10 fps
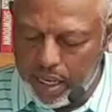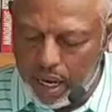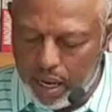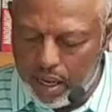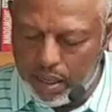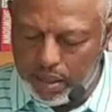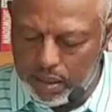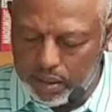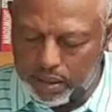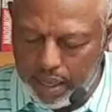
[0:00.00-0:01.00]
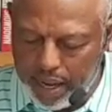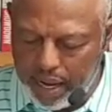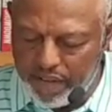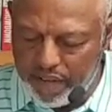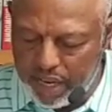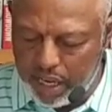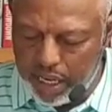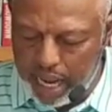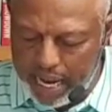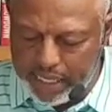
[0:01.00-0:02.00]
uh, slave in,
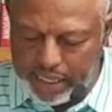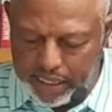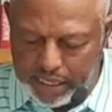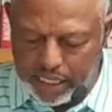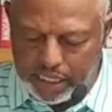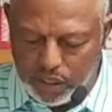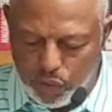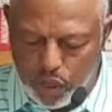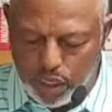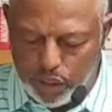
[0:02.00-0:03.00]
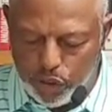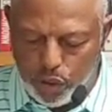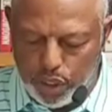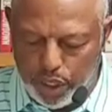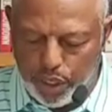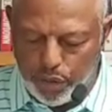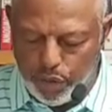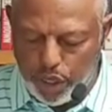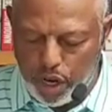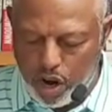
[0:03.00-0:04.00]
in 1861 joined the Union